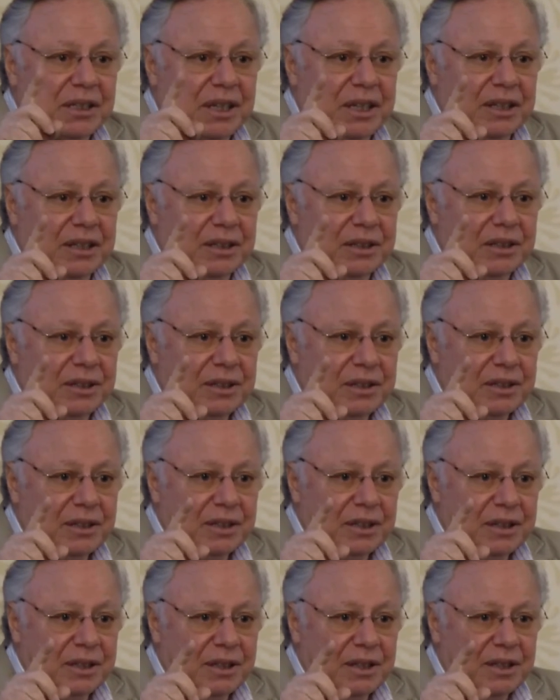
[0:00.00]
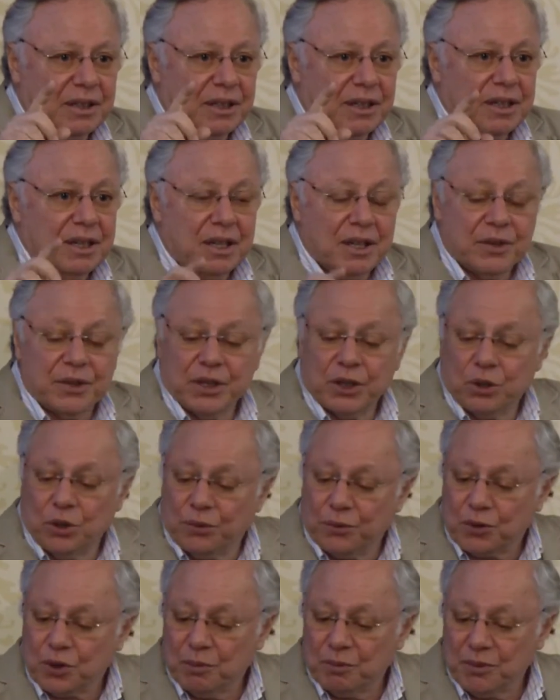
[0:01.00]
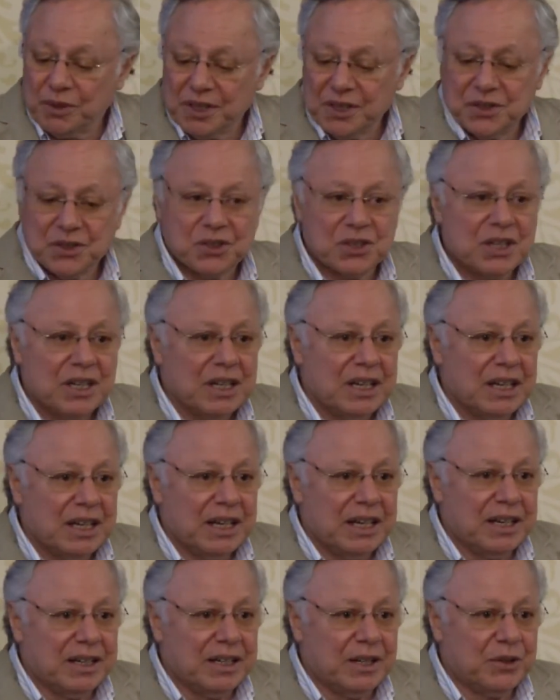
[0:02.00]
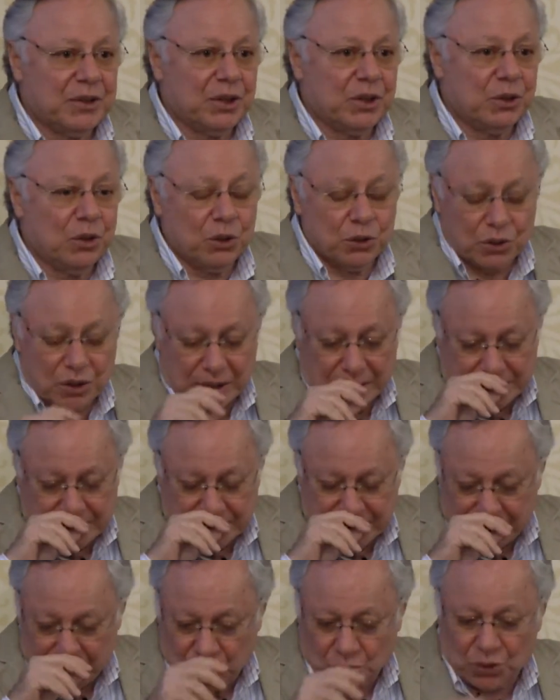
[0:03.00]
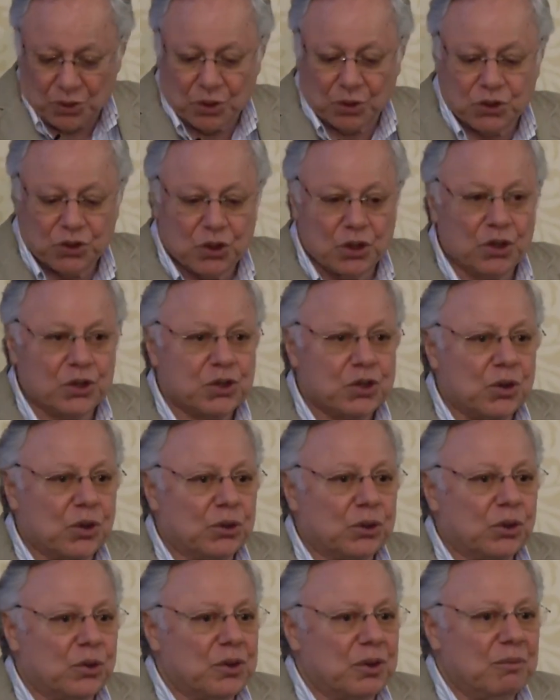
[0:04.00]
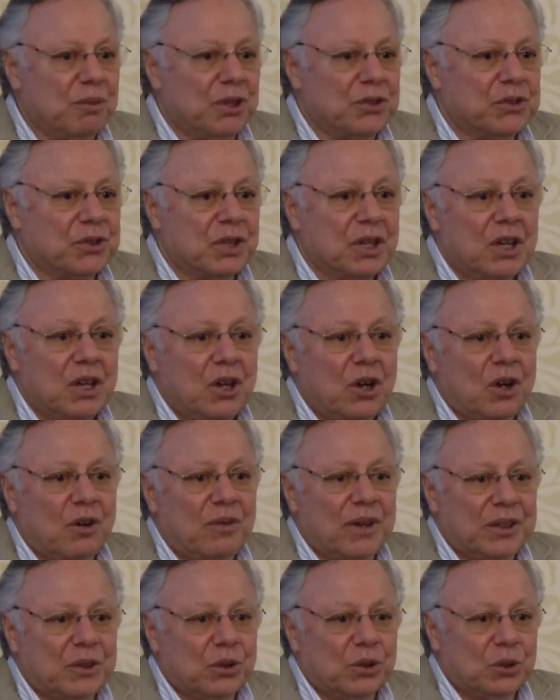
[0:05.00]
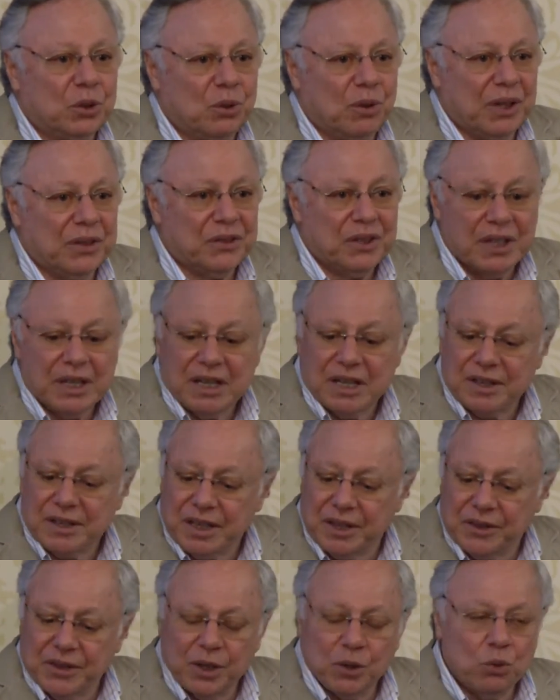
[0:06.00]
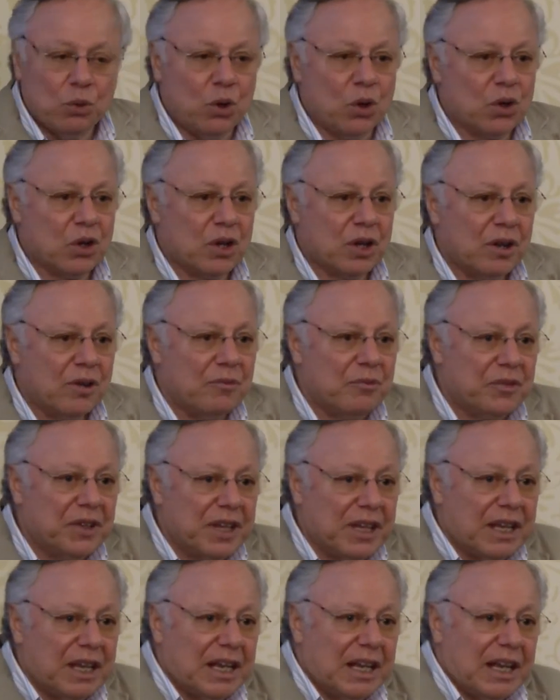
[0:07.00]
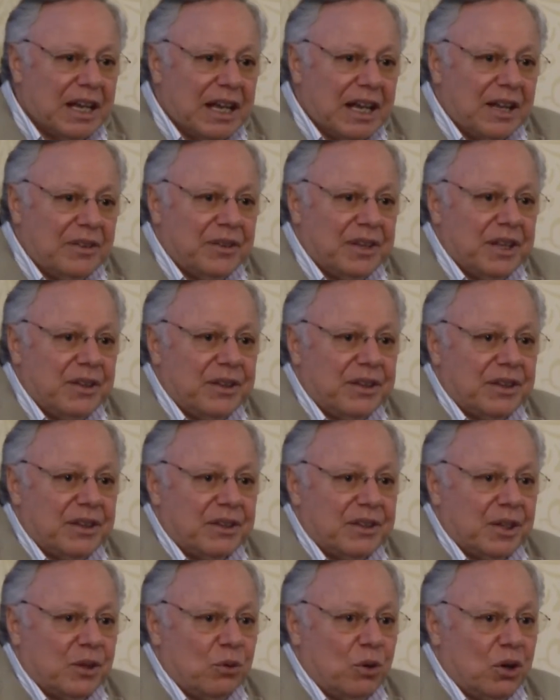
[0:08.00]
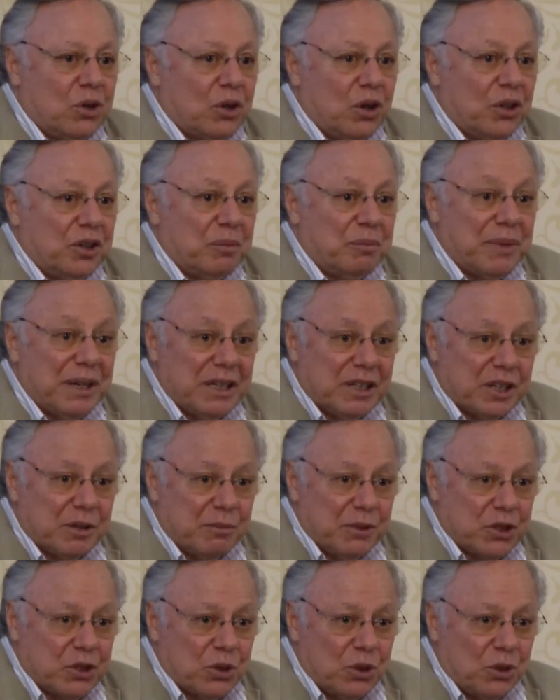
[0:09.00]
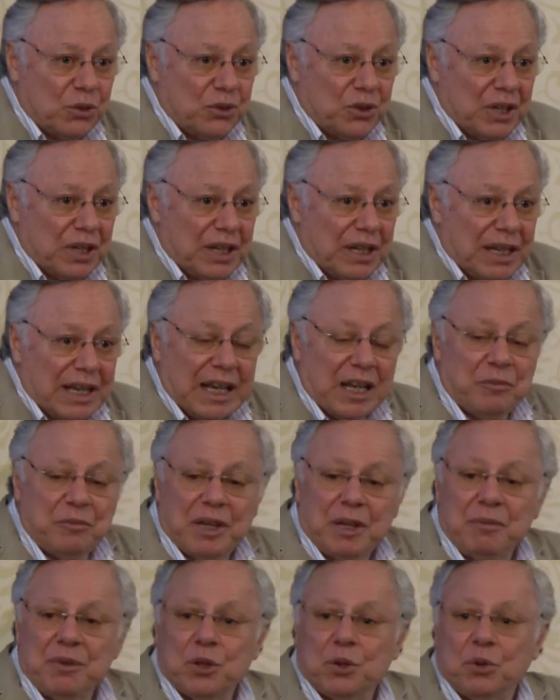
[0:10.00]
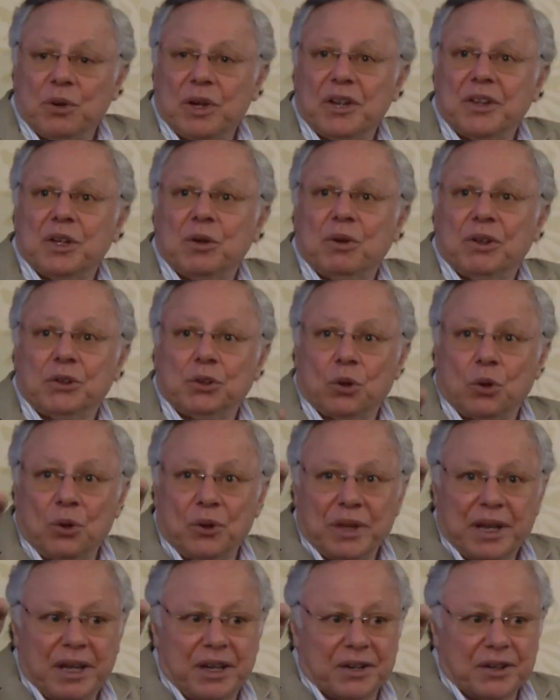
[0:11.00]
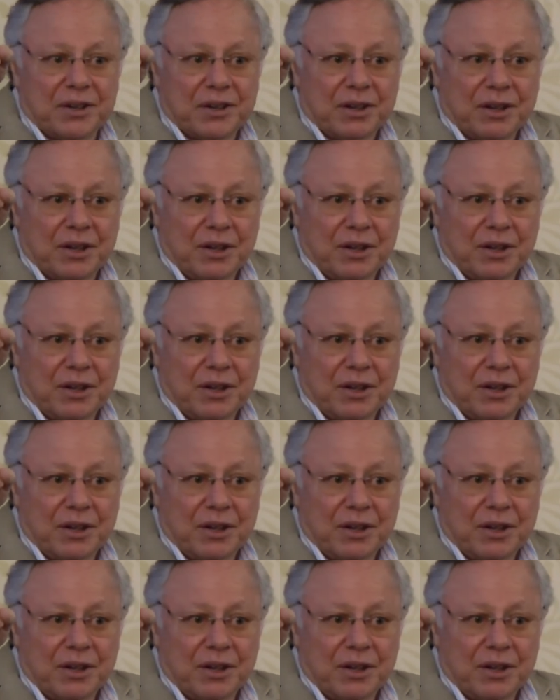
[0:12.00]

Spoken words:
line. They go from this area, they go, let's say, to the church or to the mosque, or I don't know what. Then they walk, and then they walk on a pilgrimage road, and maybe where they want to go there,